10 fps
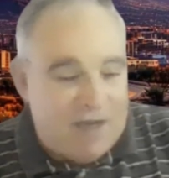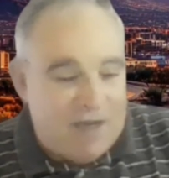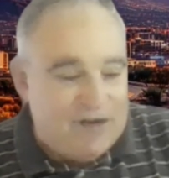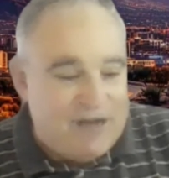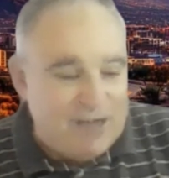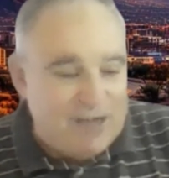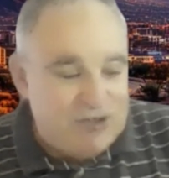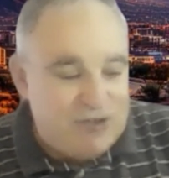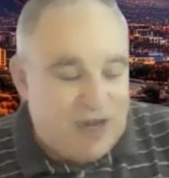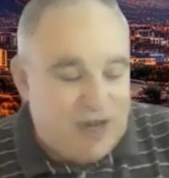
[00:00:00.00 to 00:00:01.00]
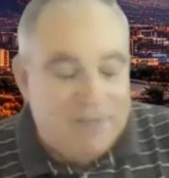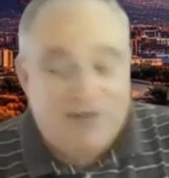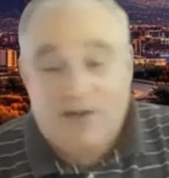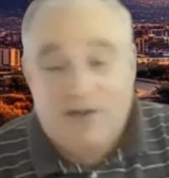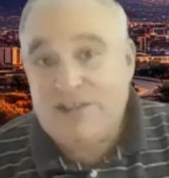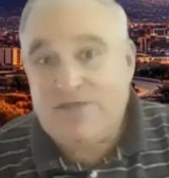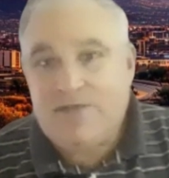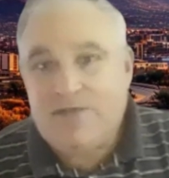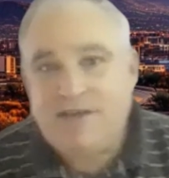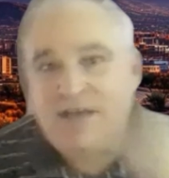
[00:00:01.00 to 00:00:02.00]
financial crimes and all these
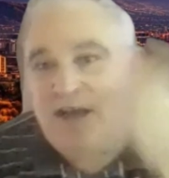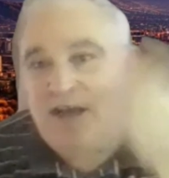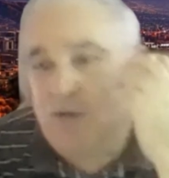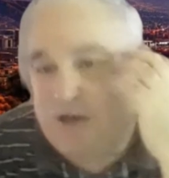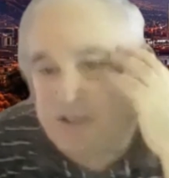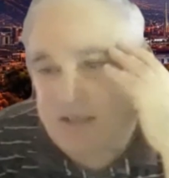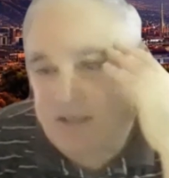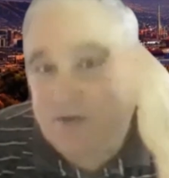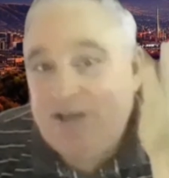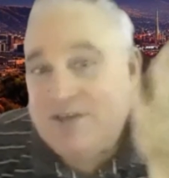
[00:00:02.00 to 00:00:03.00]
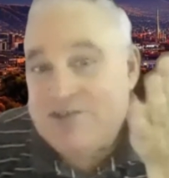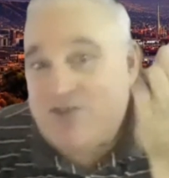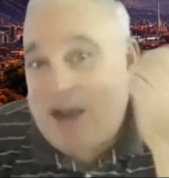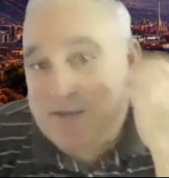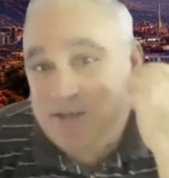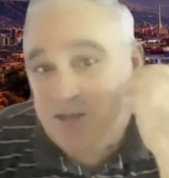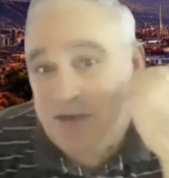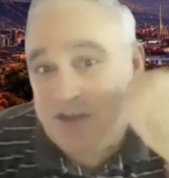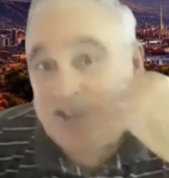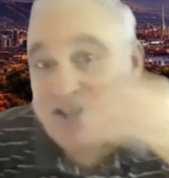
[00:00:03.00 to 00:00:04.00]
different things. And what does he do when he describes
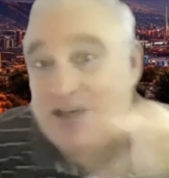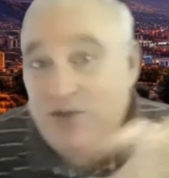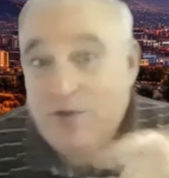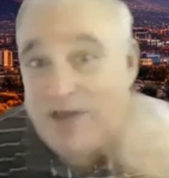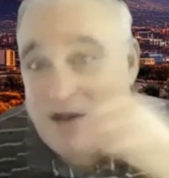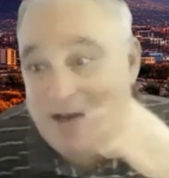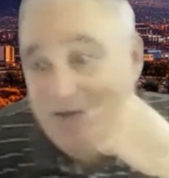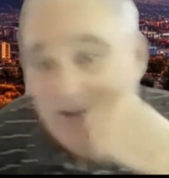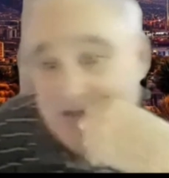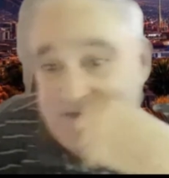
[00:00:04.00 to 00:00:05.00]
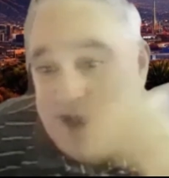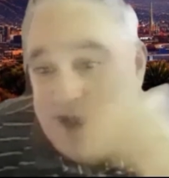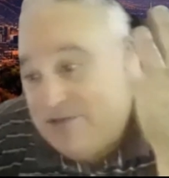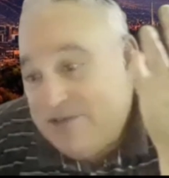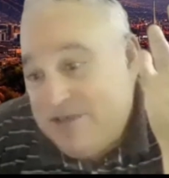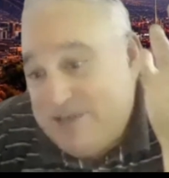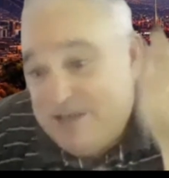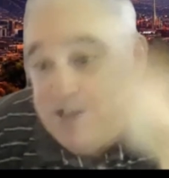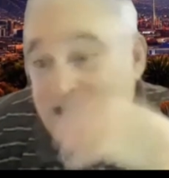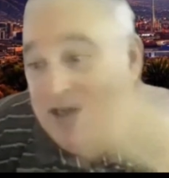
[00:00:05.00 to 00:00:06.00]
situations like you without even those factors? He
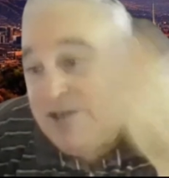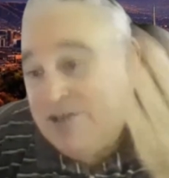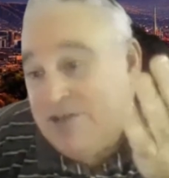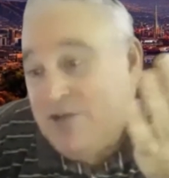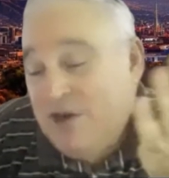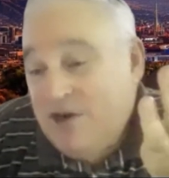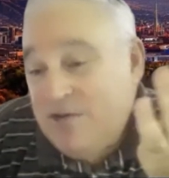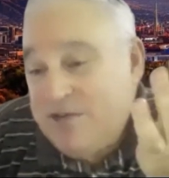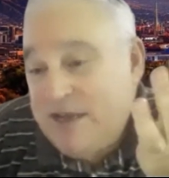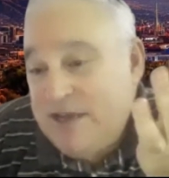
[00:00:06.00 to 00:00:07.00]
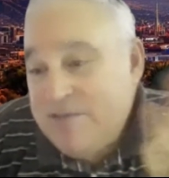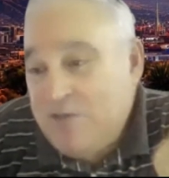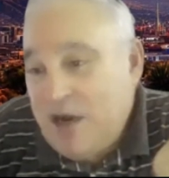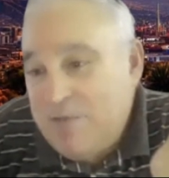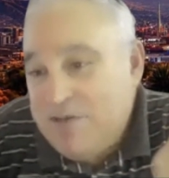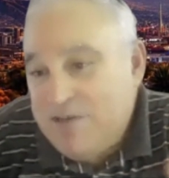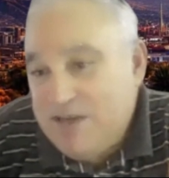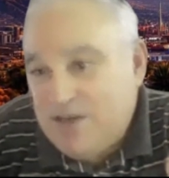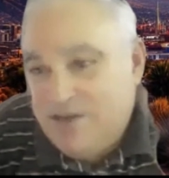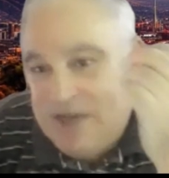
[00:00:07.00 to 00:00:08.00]
says, Jose's mom is
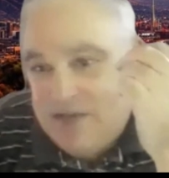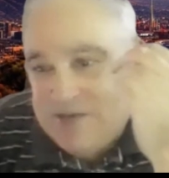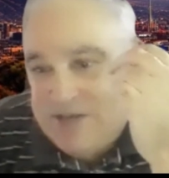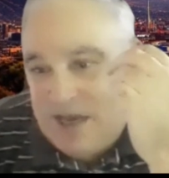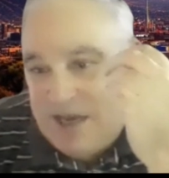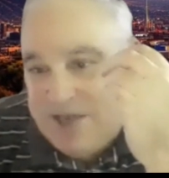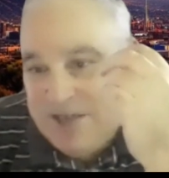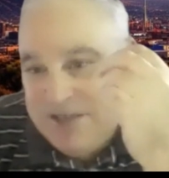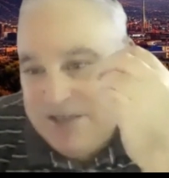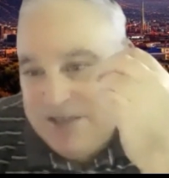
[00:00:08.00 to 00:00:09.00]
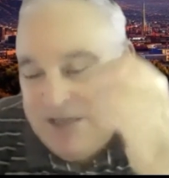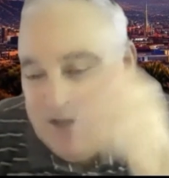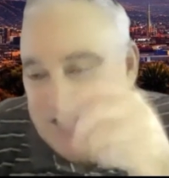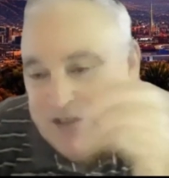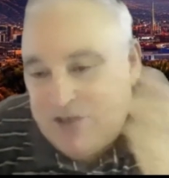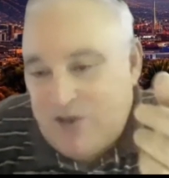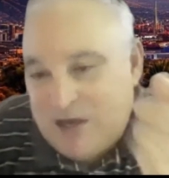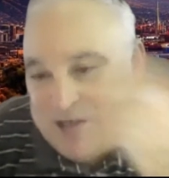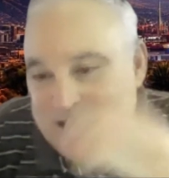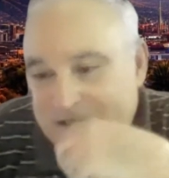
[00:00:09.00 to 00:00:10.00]
sick on the other side. He goes
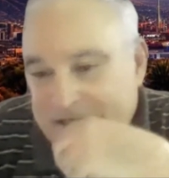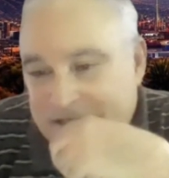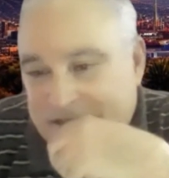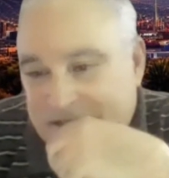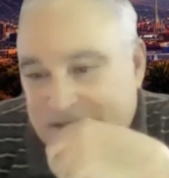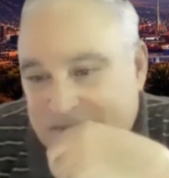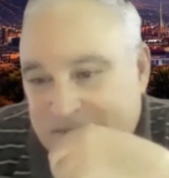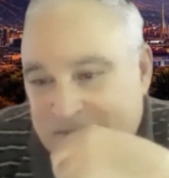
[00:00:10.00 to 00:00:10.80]
across to